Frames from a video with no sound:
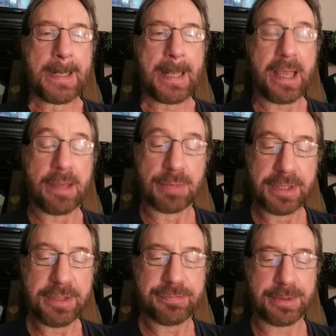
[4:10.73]
And
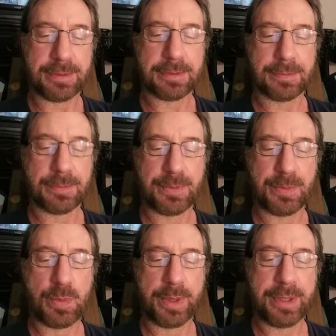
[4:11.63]
believe me,
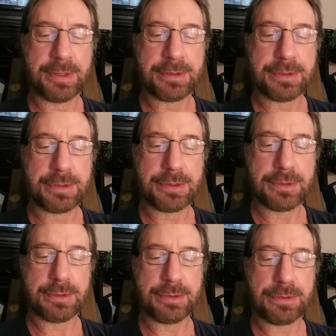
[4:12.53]
when
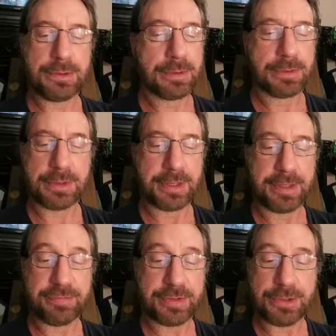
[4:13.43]
you're
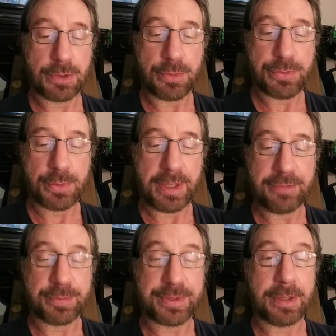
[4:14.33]
going through
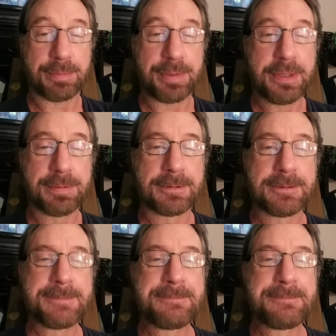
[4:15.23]
life without people,